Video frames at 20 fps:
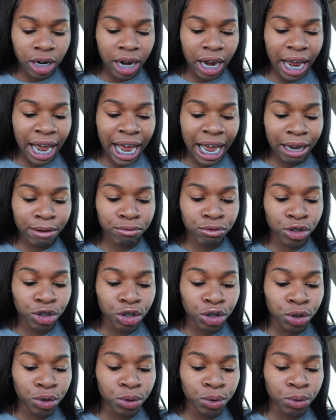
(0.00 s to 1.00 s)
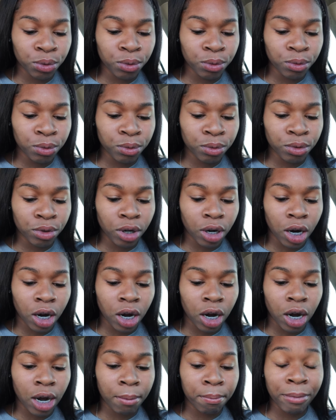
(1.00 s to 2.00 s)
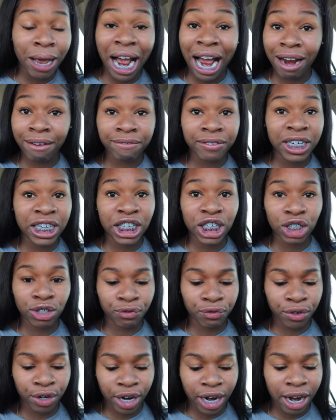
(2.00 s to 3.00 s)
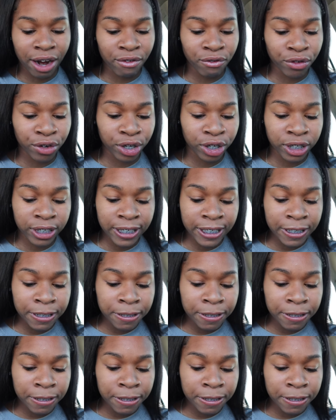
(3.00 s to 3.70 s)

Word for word: have to um, have this forever